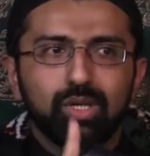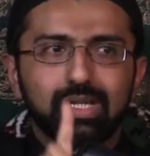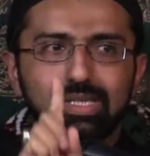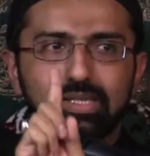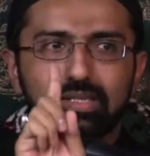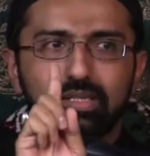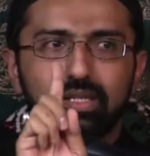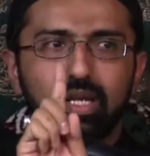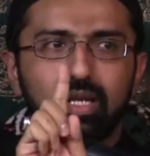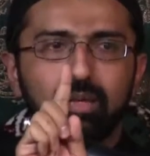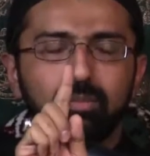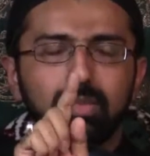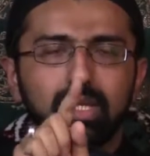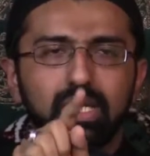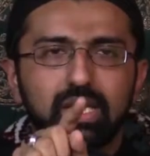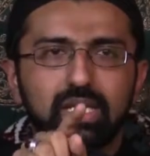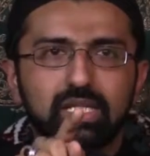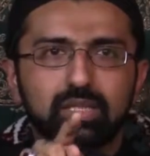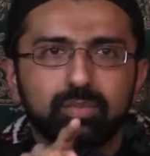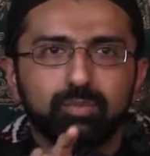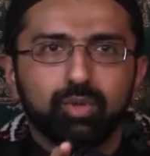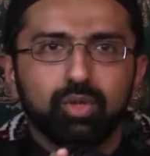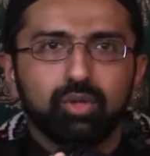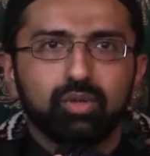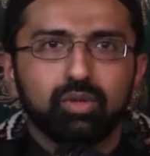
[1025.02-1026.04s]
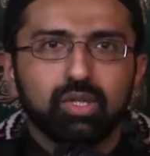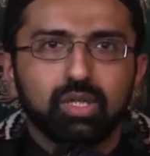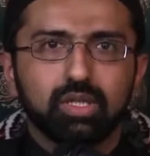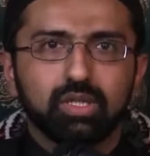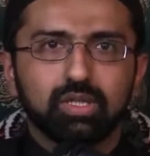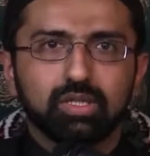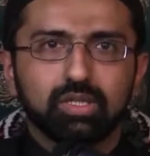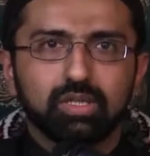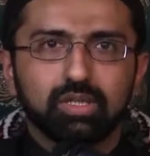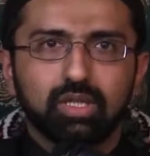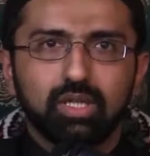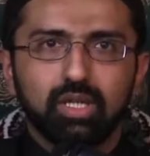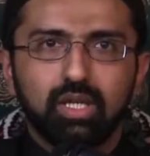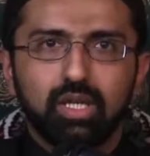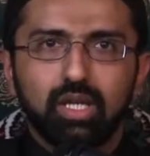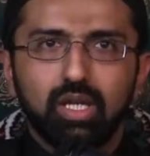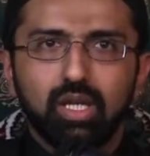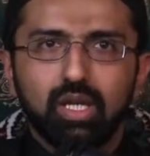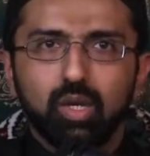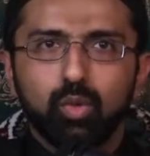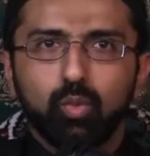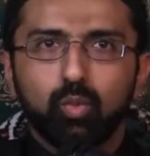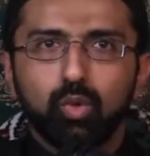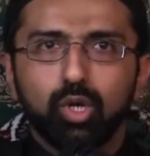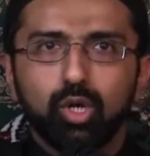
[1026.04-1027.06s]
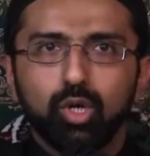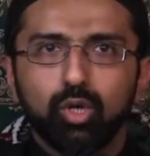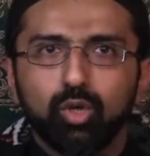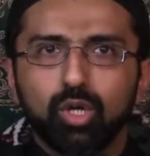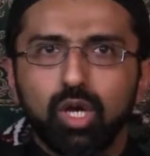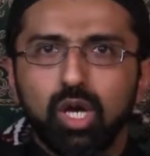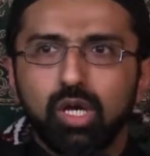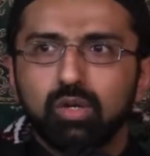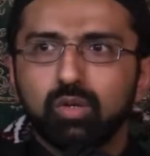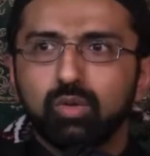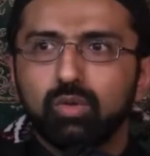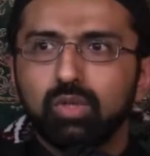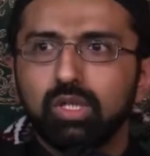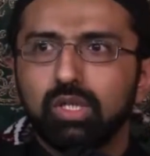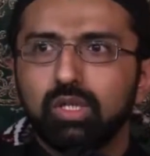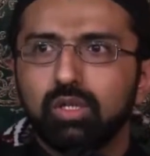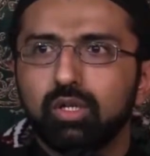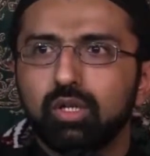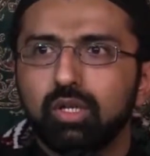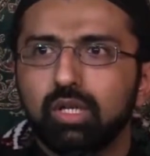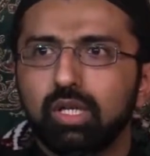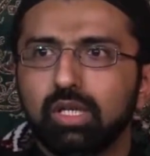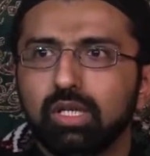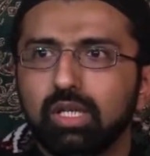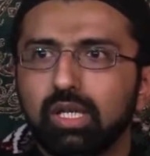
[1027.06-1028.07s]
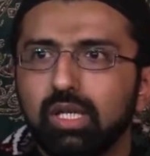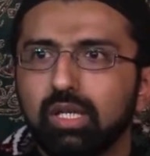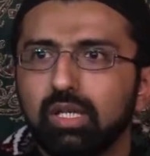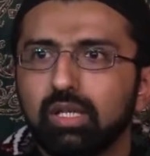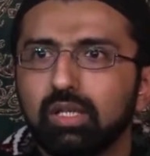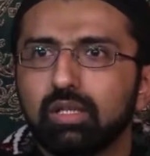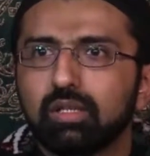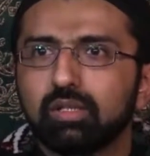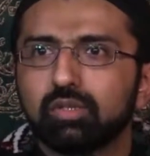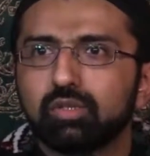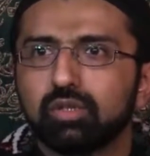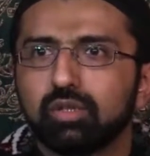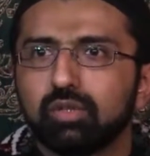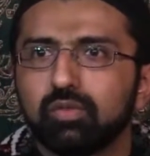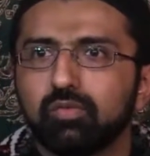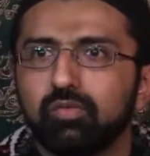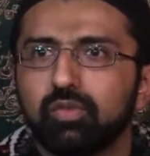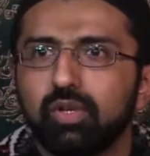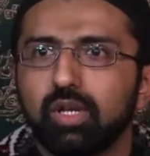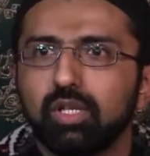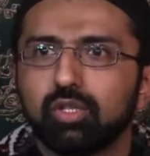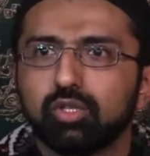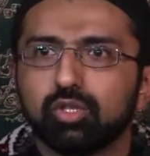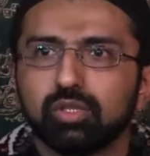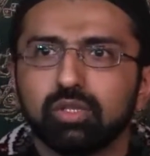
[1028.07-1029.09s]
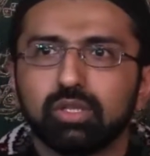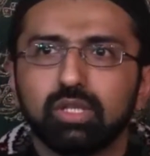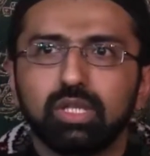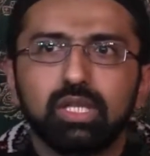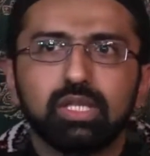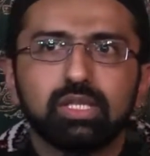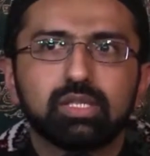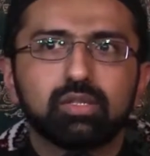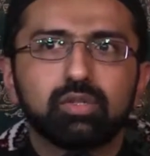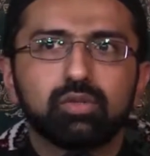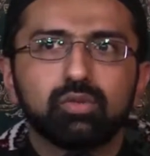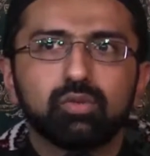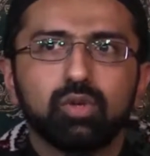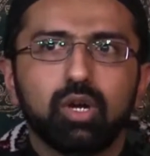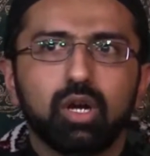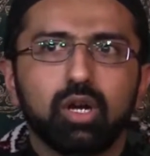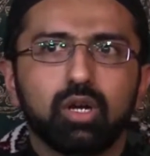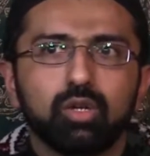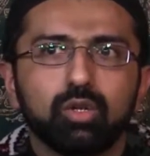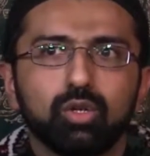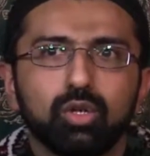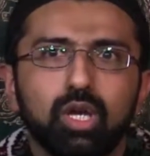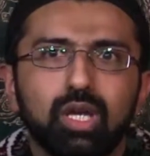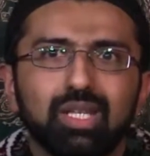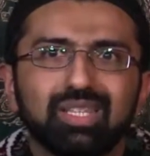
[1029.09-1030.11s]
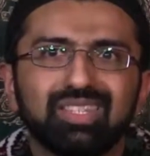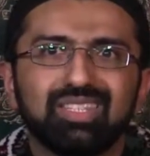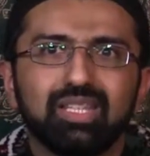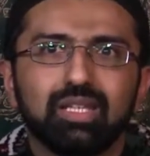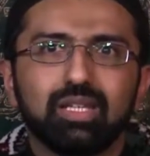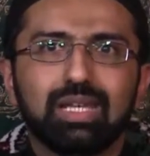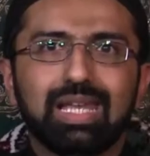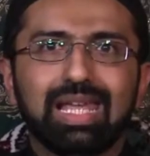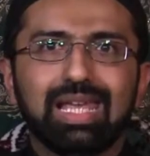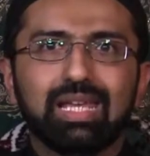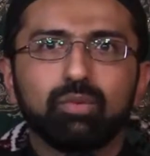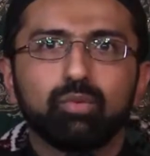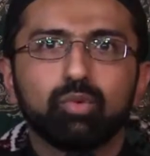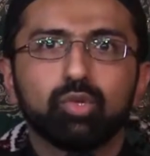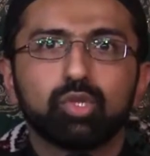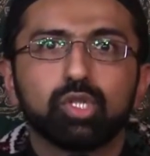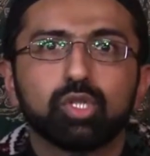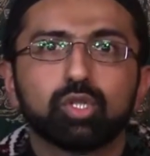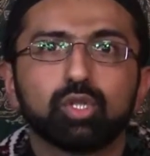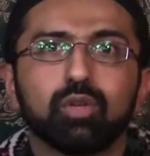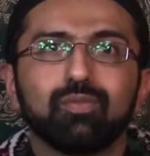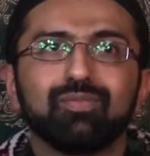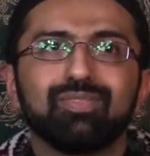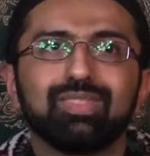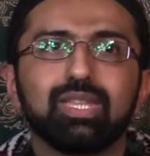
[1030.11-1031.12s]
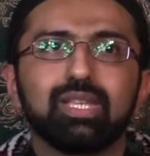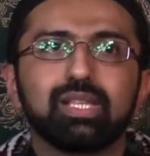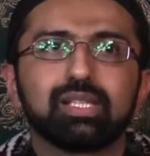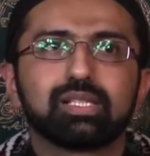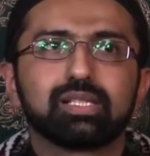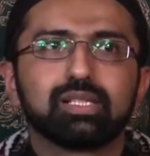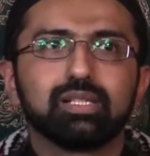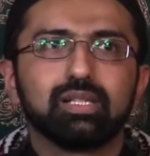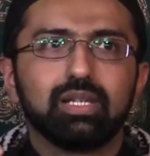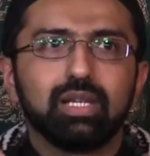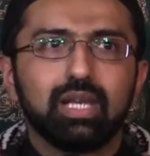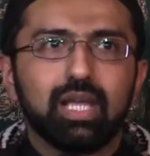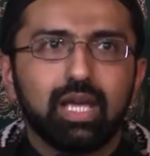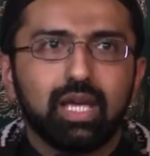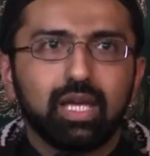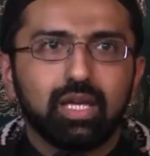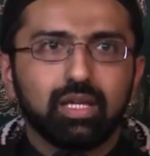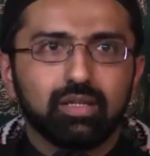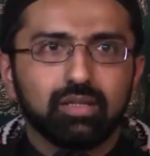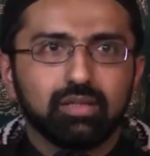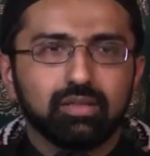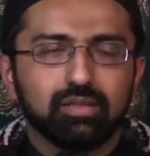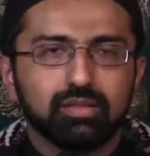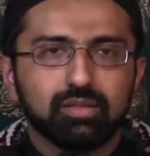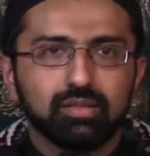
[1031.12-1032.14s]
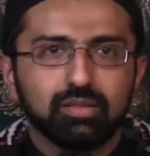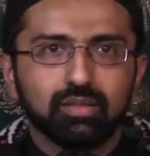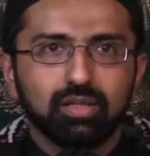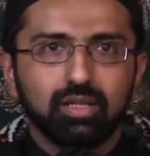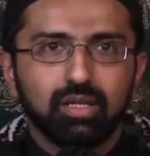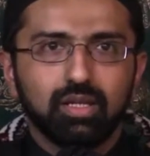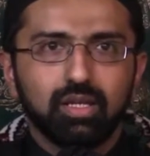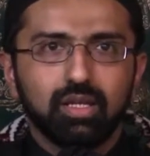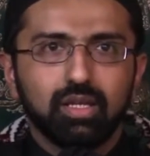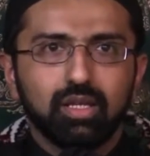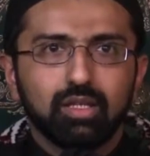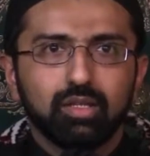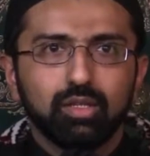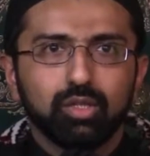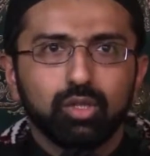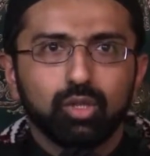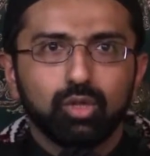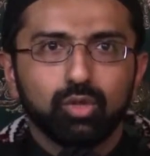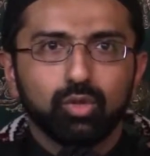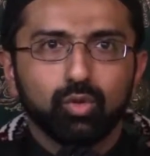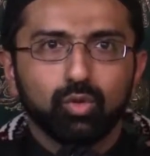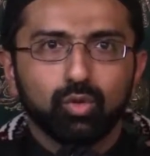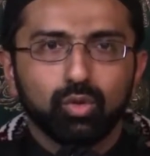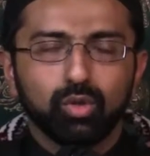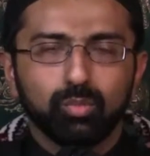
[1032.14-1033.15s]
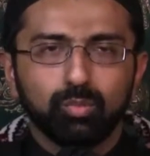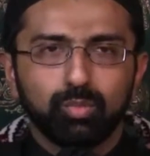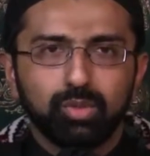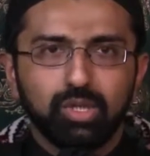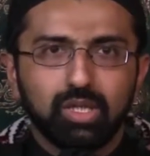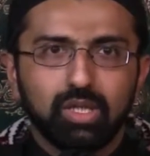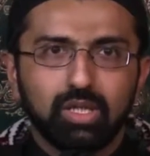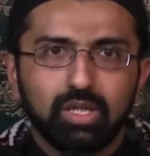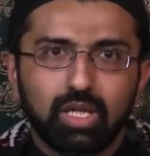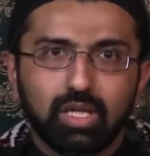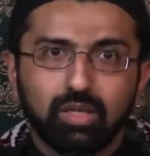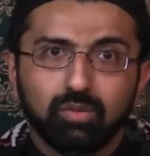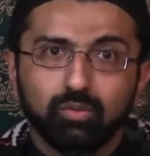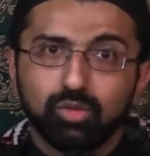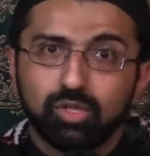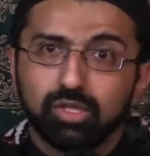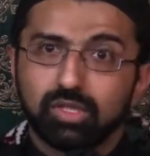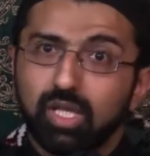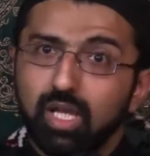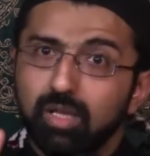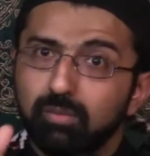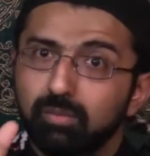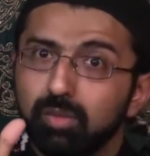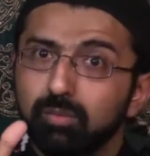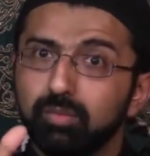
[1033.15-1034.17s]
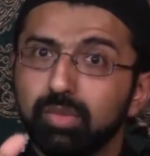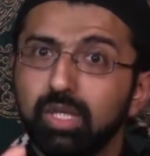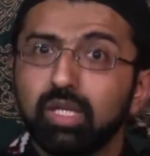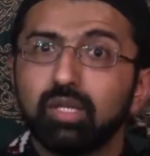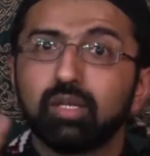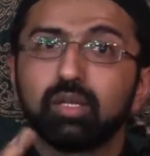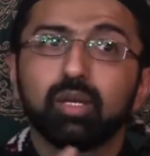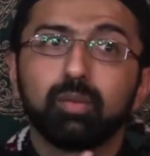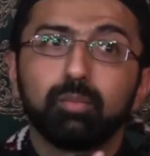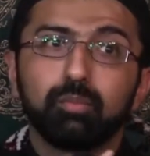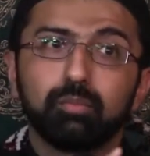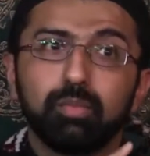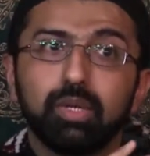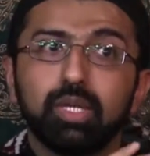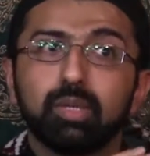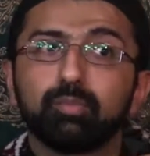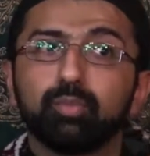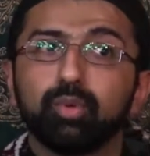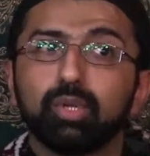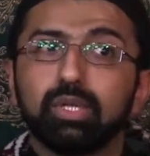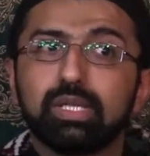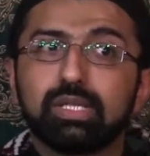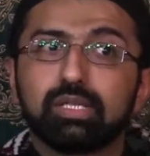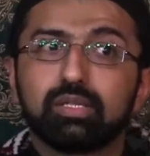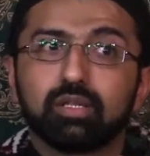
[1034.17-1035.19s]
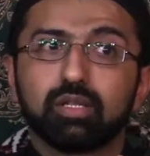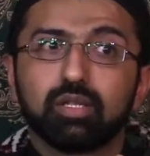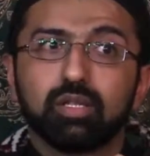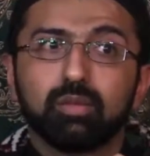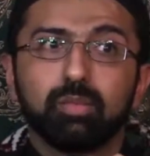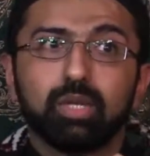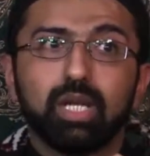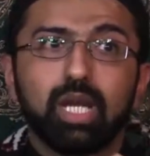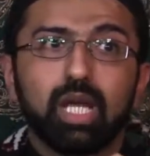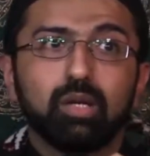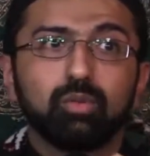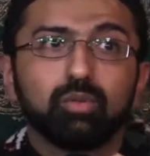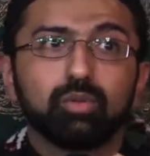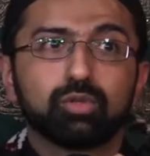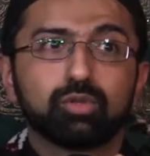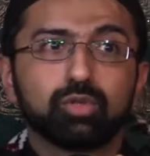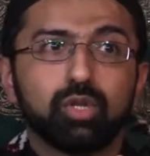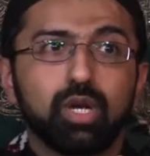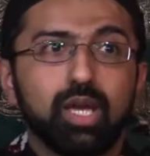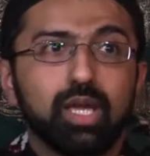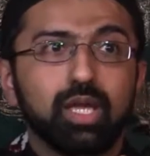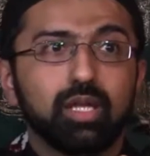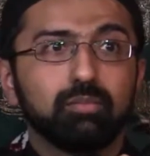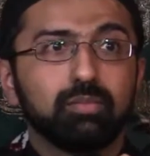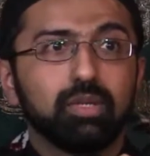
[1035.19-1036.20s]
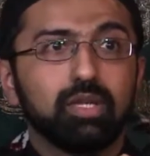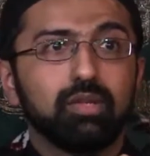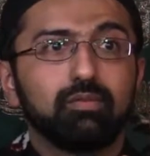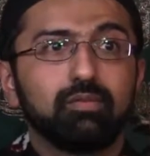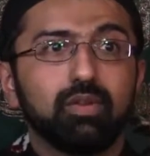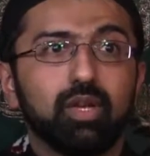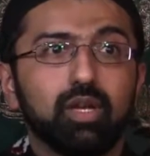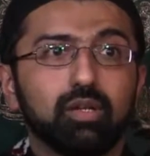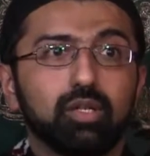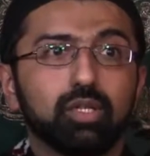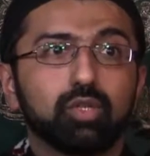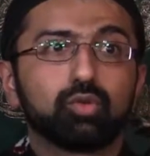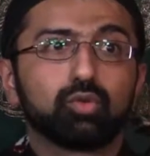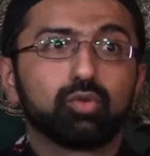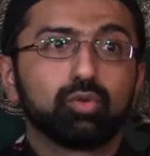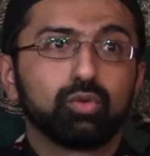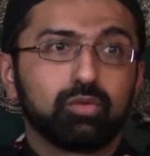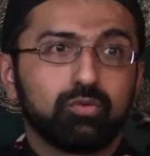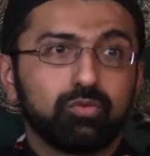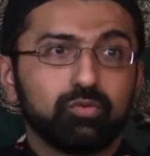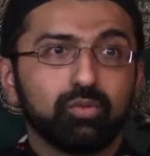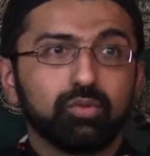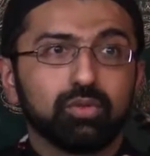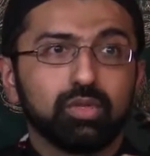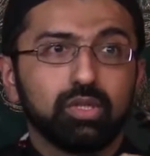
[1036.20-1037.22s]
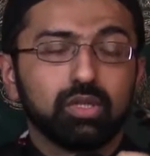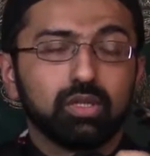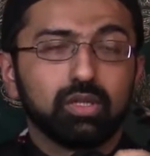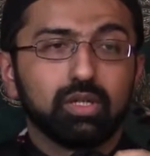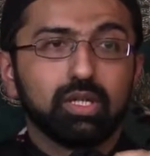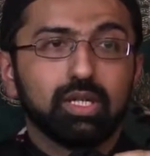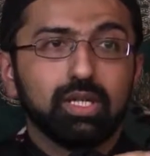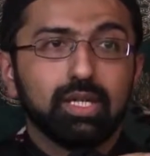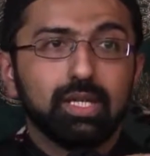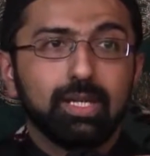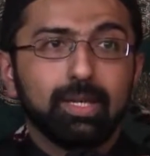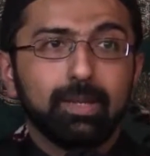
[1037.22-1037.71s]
Islamic spirit, we're not only learning English and French. These two are not the languages of this land. They are European languages. I'm being a bit political, but I will try and be very truthful here.